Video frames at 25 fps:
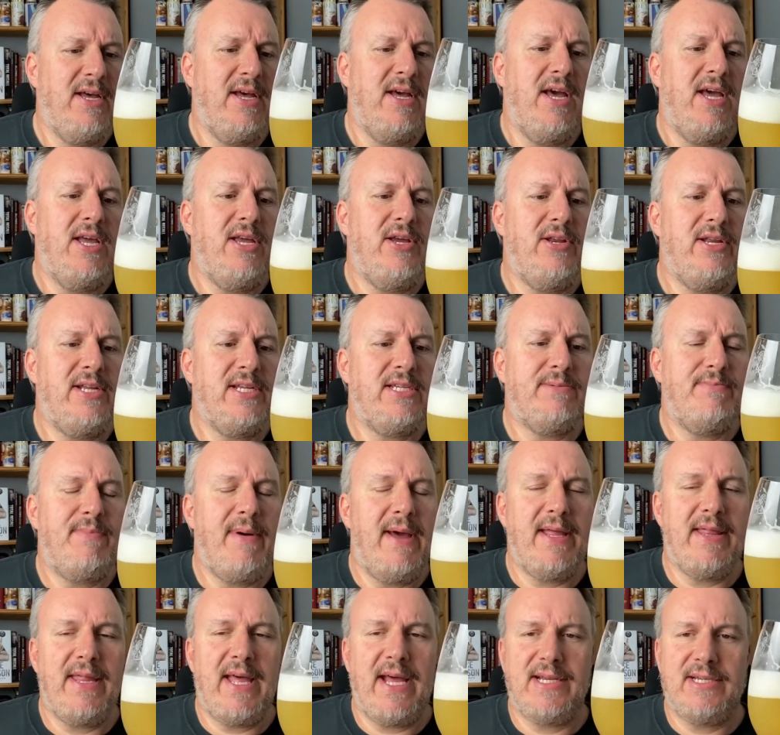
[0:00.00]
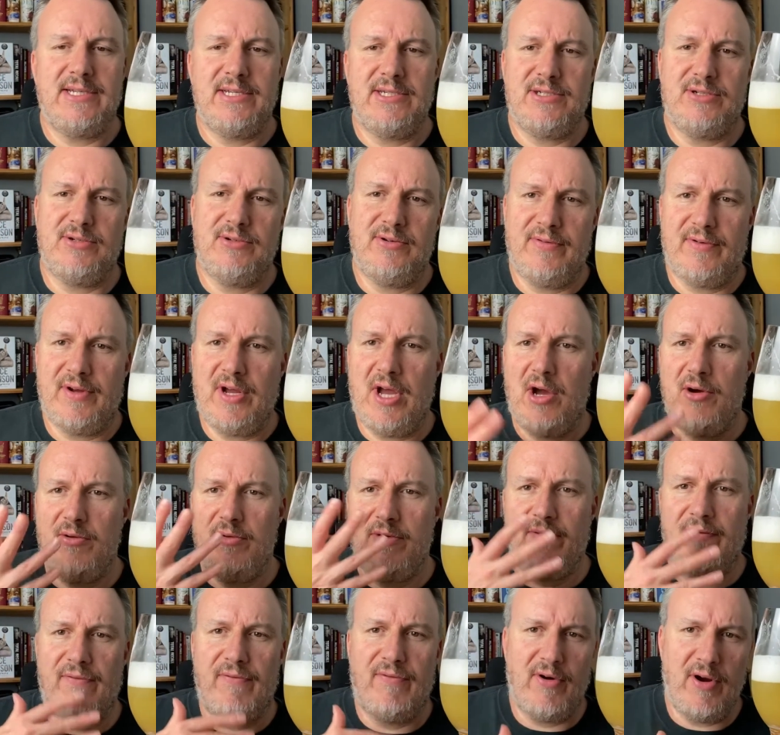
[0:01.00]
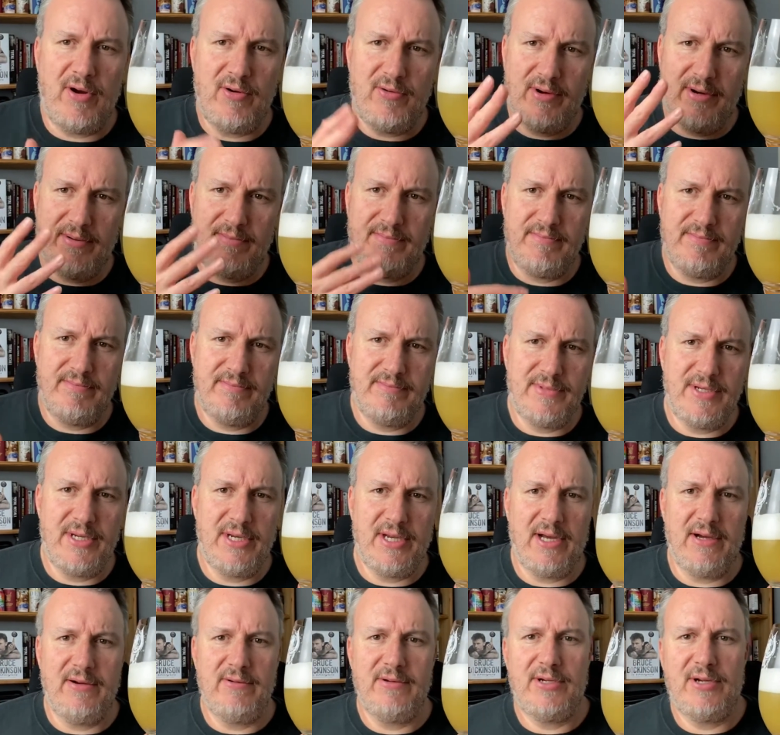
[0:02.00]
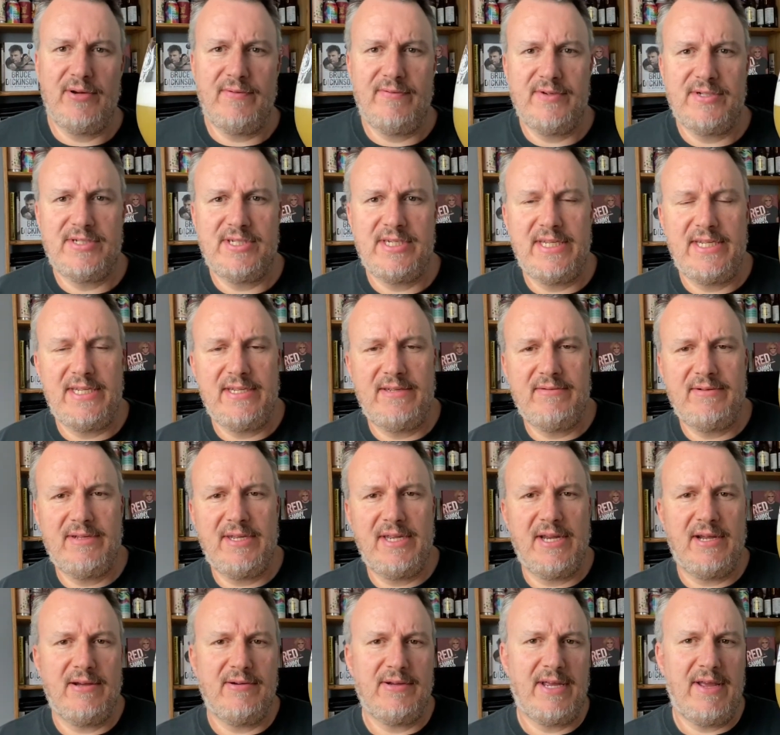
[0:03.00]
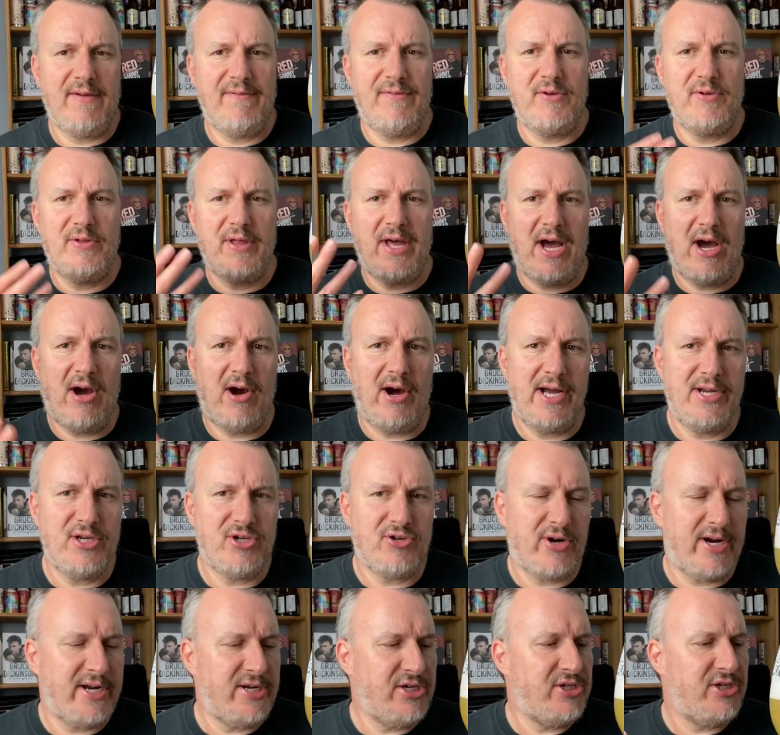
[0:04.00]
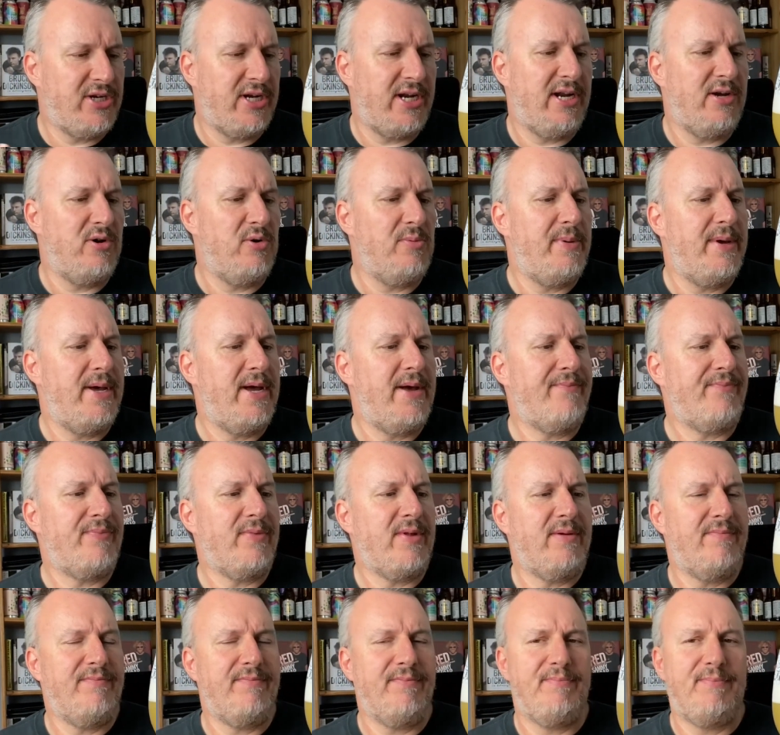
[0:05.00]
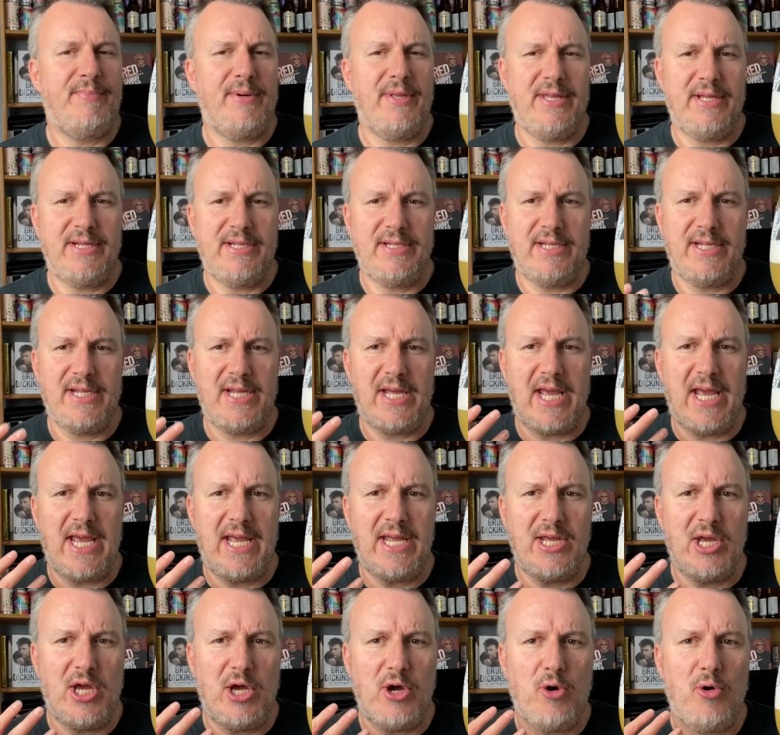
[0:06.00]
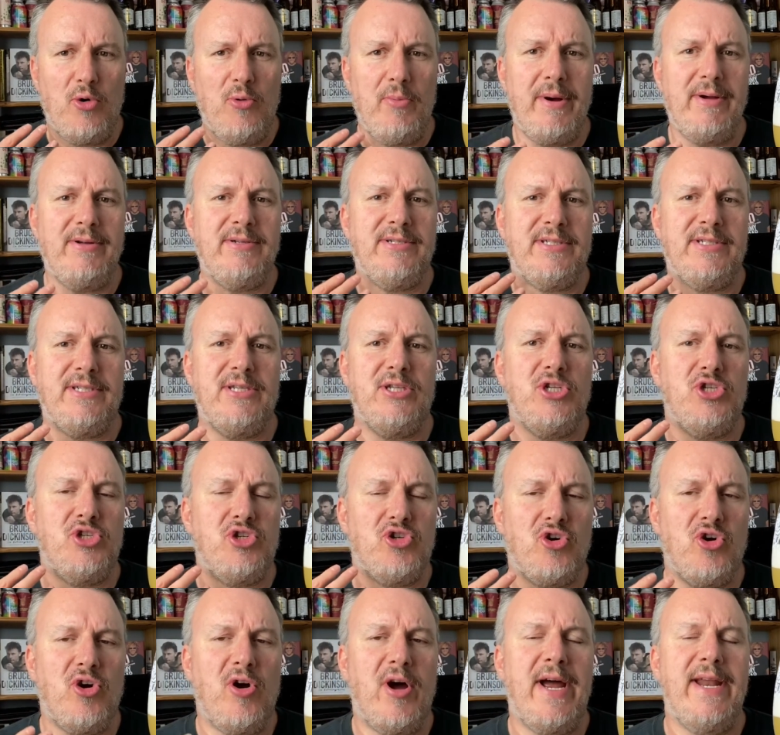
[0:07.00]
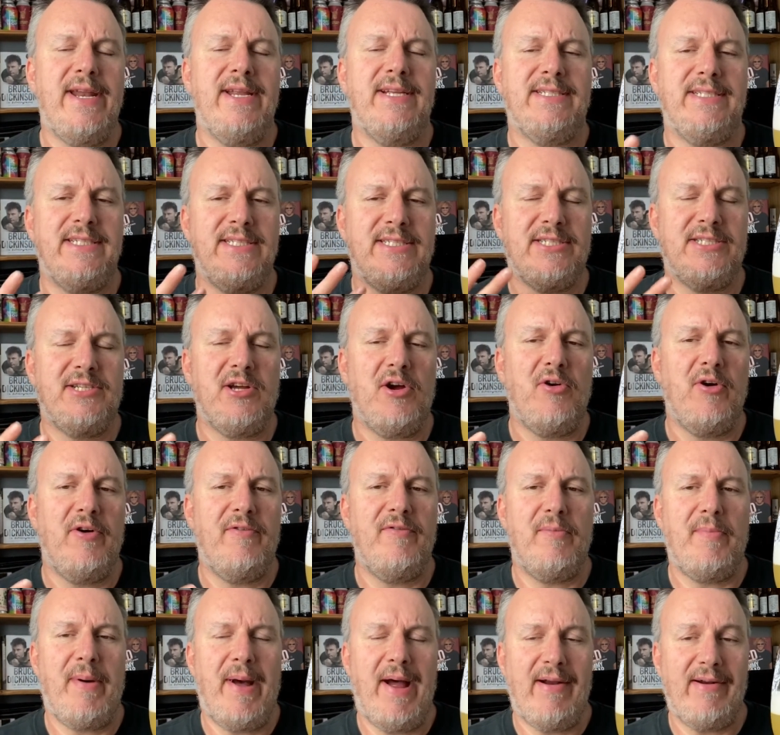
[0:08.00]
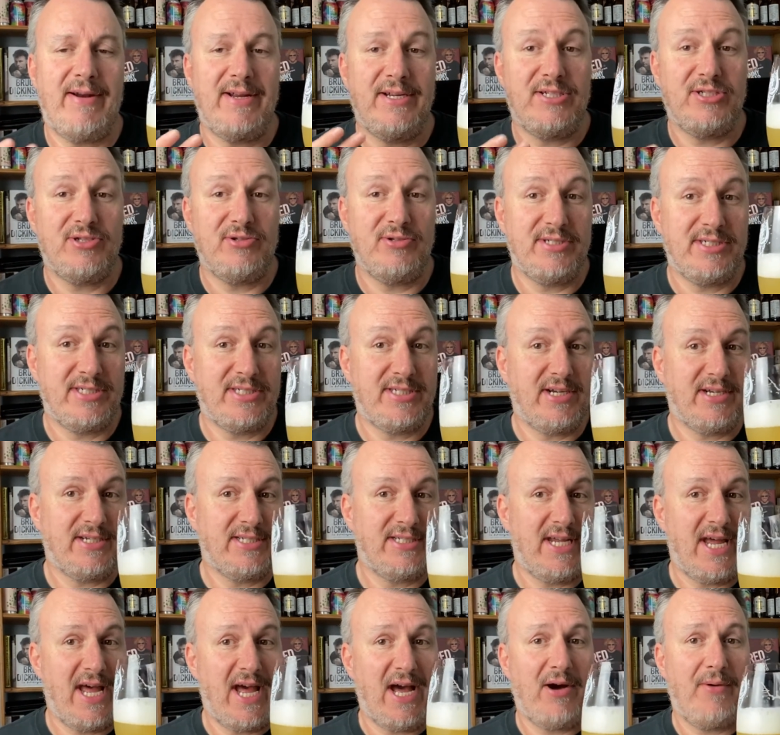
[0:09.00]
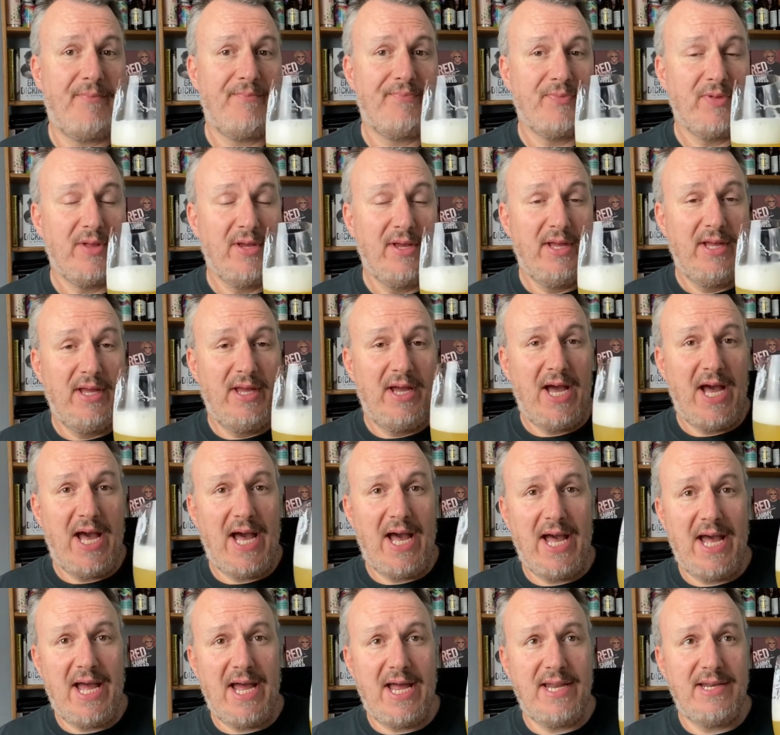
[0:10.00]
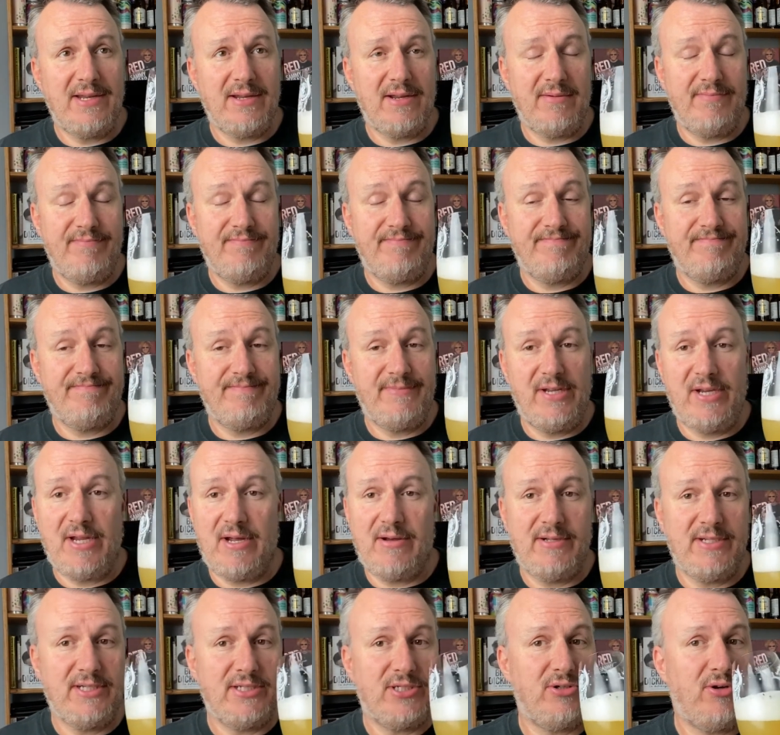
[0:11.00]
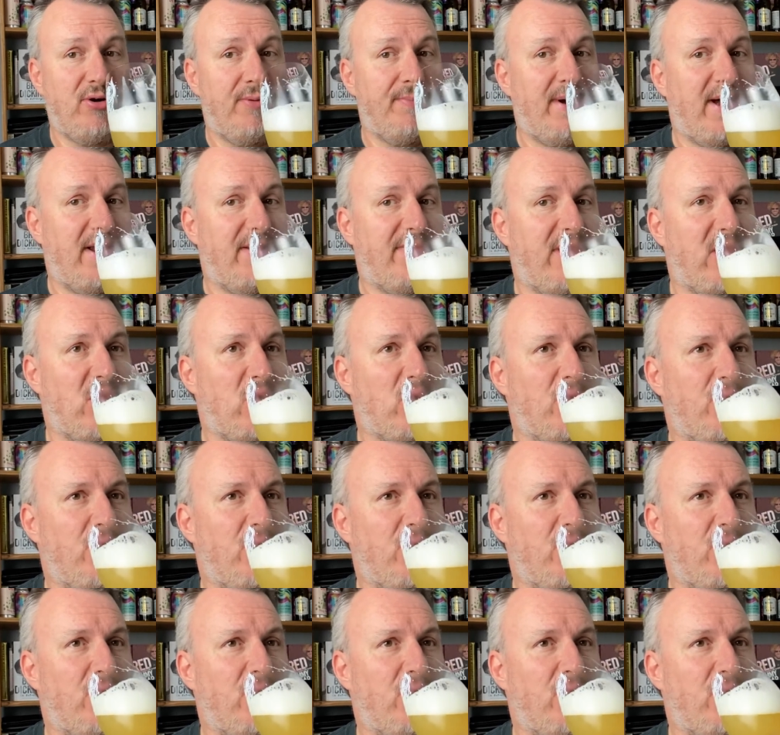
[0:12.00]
you'd expect that to sort of coat the throat and, you know, and obviously, you know, give you that hydration a little bit. But the dryness is so overpowering, it sort of sucks it out. And, you know, it's not a bad thing.